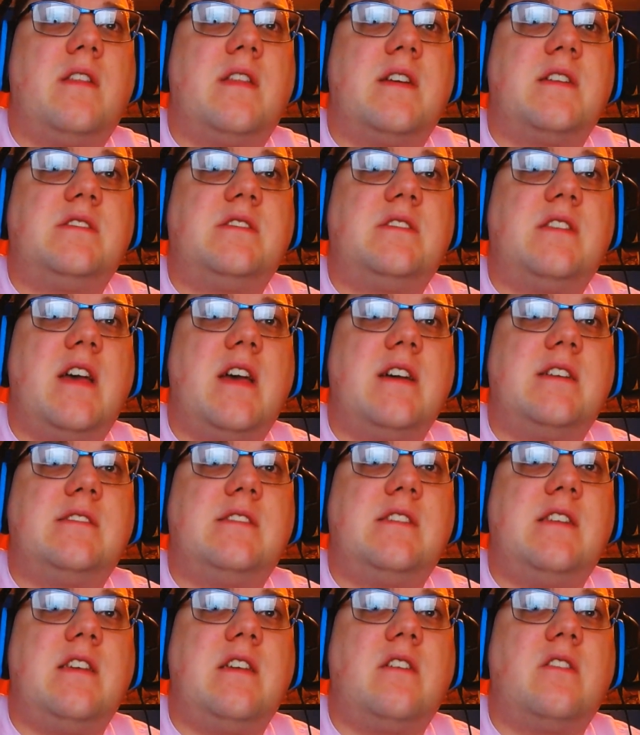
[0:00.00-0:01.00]
this
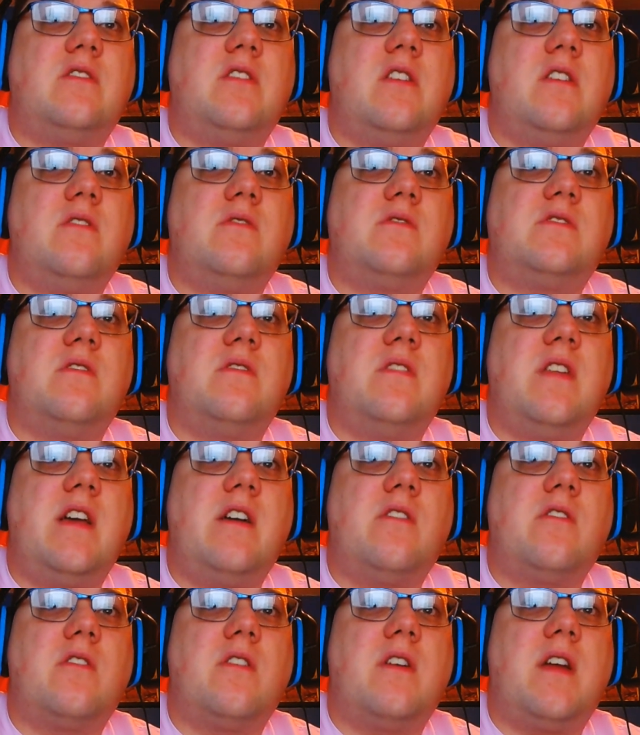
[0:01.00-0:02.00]
as he continues to
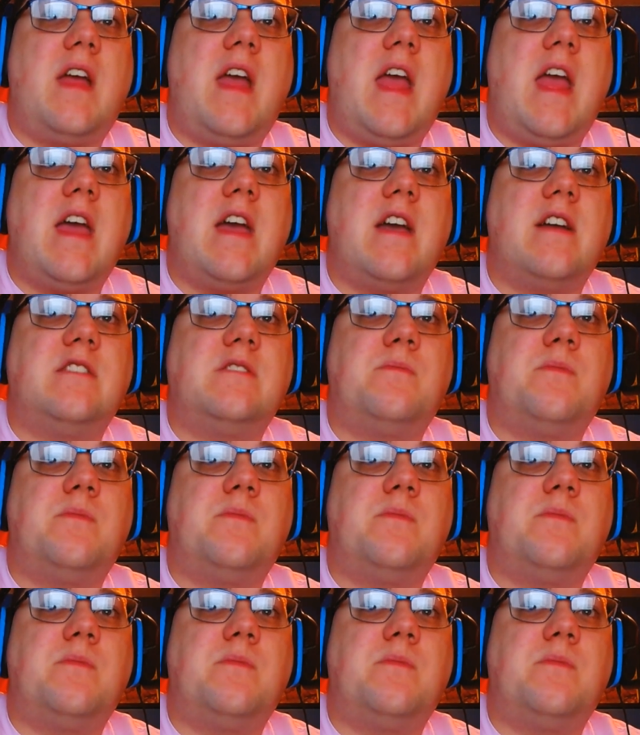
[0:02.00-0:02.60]
nail her hands,